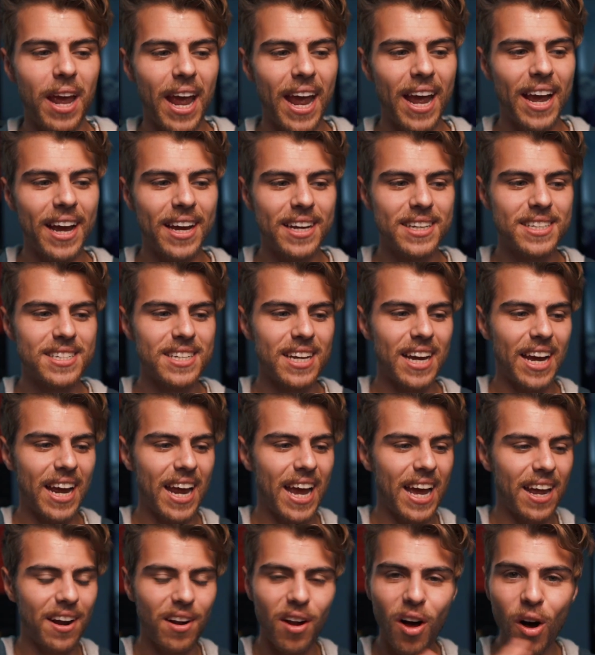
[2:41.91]
and I
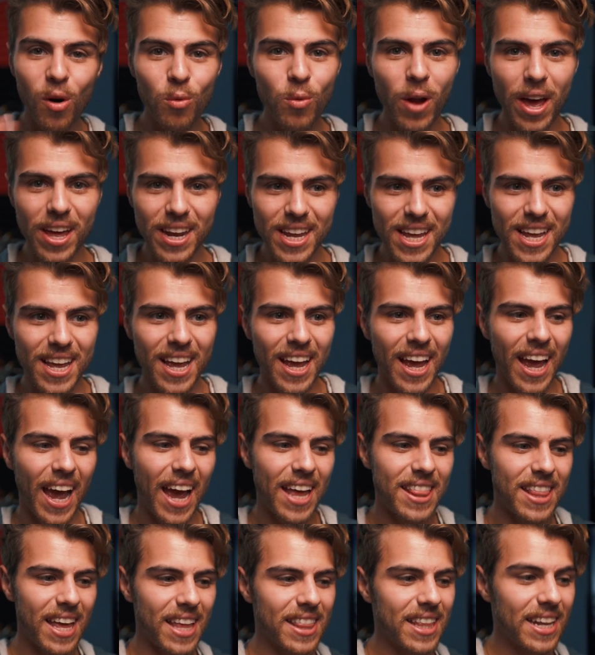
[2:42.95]
had it all ready,
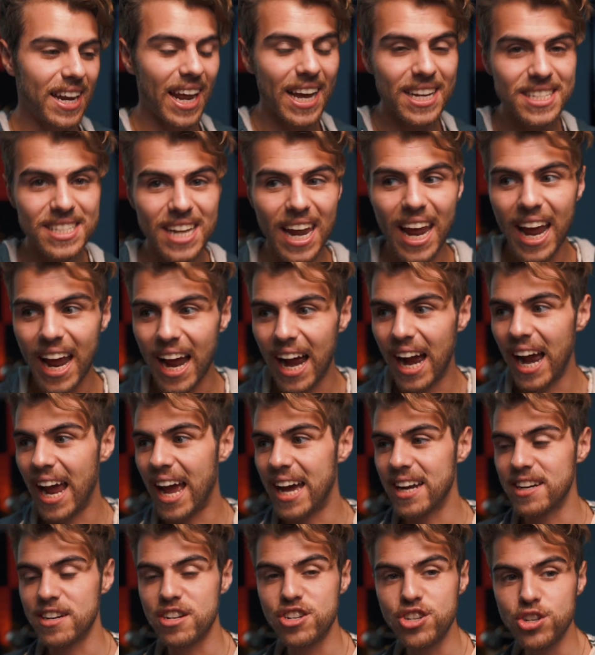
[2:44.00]
and then the next day I
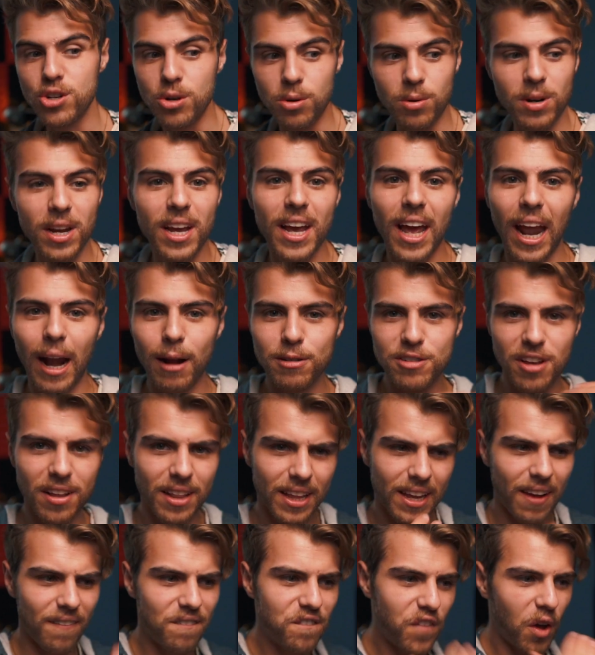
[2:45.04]
had a shoot, and I was on
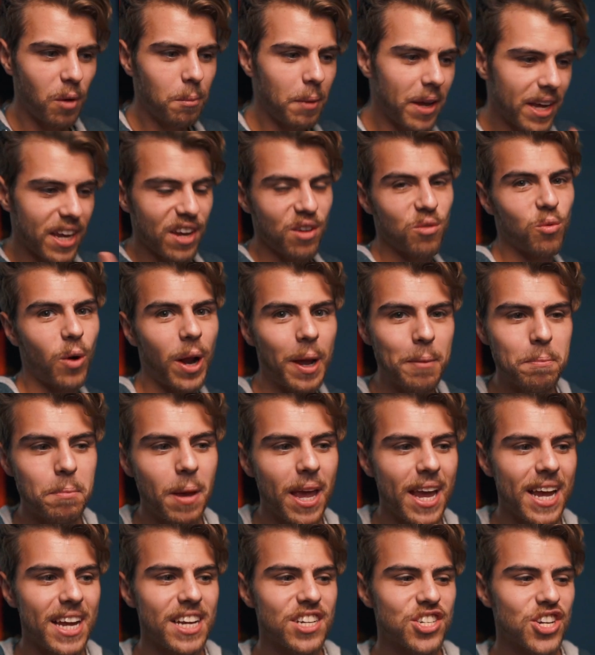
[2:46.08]
like a filmmaking
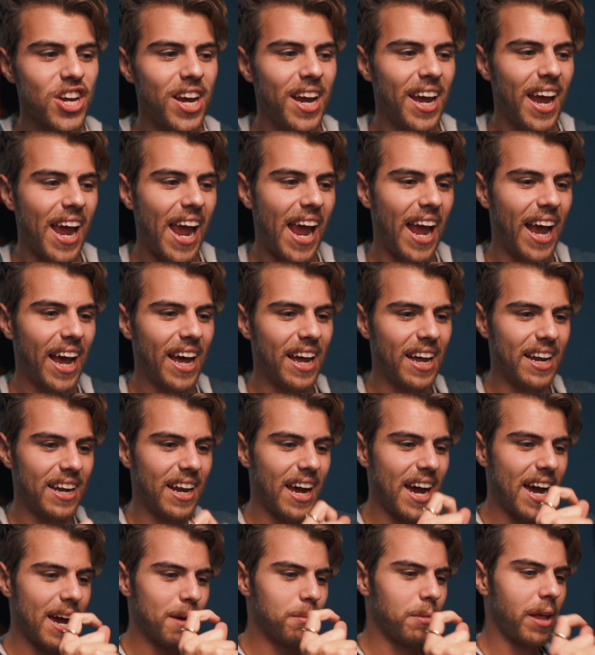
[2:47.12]
rampage, and
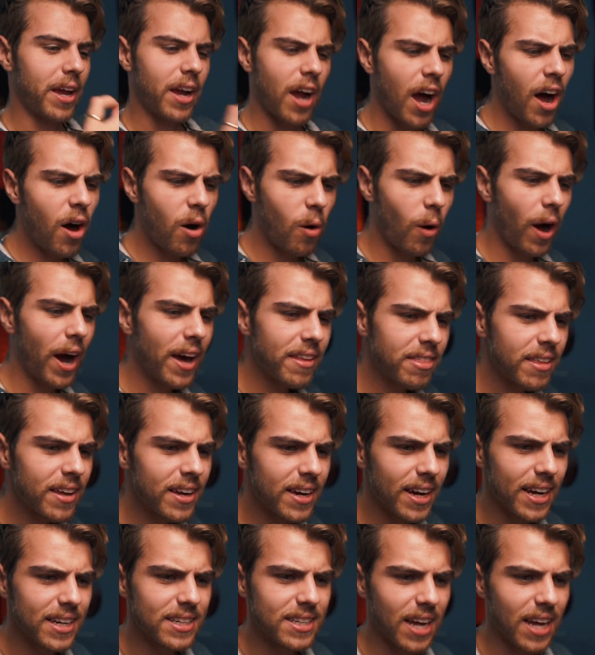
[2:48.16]
I'm like, oh, I think I